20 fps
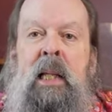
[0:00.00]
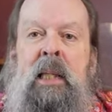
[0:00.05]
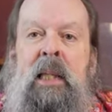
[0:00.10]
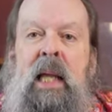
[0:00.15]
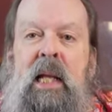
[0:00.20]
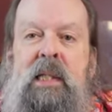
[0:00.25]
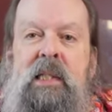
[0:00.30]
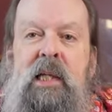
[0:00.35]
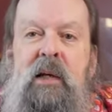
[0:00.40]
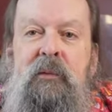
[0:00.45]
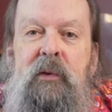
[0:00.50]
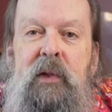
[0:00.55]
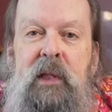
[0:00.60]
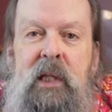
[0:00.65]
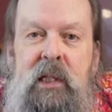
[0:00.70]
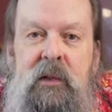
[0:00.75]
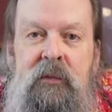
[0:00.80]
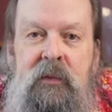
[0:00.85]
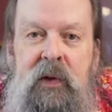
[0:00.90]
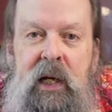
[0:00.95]
that's it for
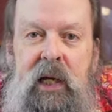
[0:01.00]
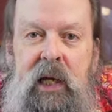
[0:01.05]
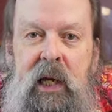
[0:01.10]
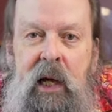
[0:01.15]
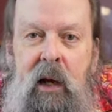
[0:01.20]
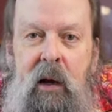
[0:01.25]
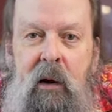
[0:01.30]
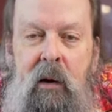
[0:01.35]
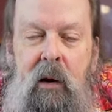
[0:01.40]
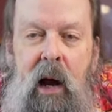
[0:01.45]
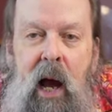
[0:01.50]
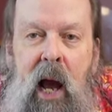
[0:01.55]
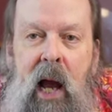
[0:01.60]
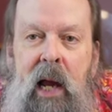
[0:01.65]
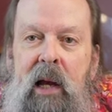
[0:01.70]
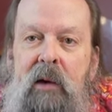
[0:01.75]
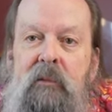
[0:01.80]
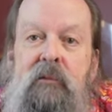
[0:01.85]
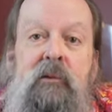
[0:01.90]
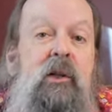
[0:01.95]
this video. I
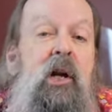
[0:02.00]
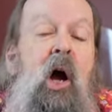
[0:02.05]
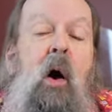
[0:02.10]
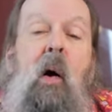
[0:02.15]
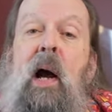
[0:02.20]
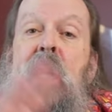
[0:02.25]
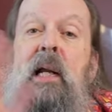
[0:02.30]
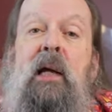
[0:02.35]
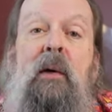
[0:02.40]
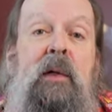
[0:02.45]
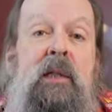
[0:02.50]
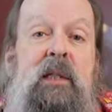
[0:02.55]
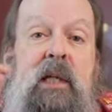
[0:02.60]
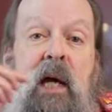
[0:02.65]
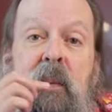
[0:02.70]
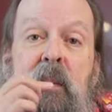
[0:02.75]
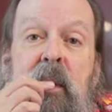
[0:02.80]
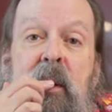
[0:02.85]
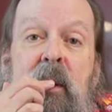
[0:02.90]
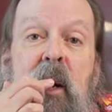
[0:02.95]
have no idea what's
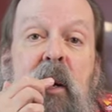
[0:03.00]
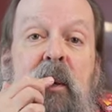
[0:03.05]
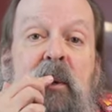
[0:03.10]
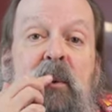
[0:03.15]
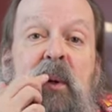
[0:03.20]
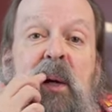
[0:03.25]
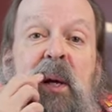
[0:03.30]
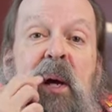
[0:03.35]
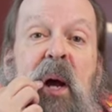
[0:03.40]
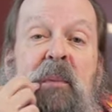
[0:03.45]
coming next week.